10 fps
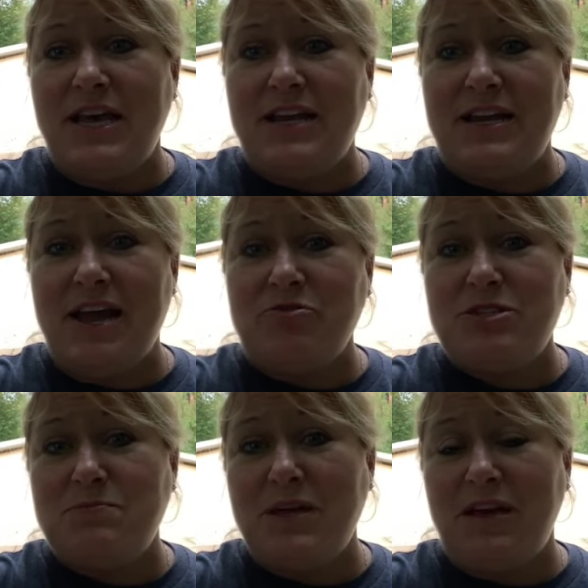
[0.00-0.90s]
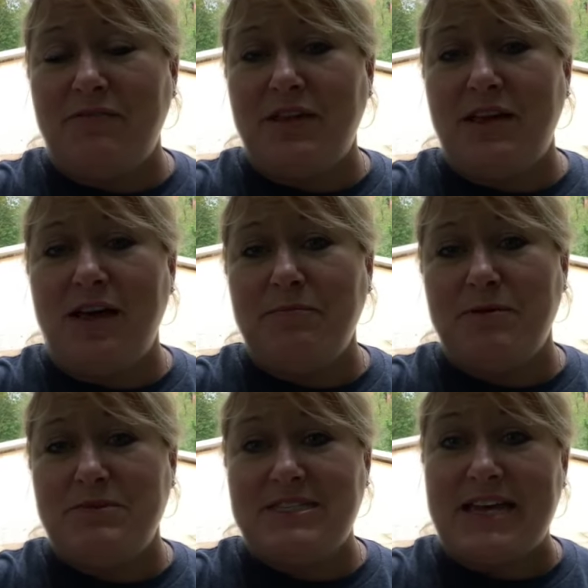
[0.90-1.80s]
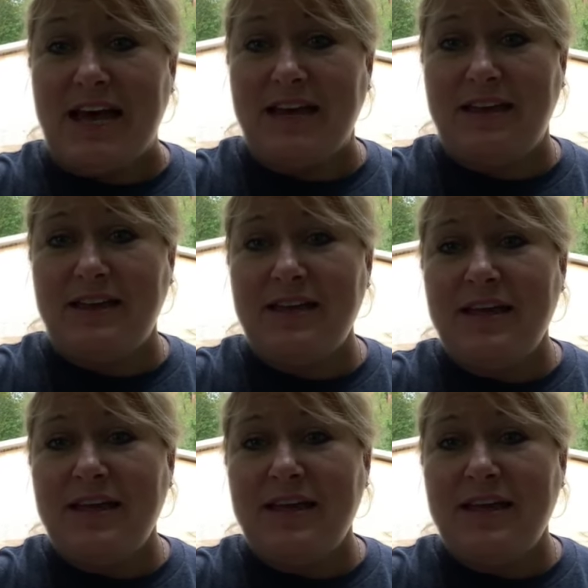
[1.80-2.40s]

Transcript: an announcement of the coming Messiah.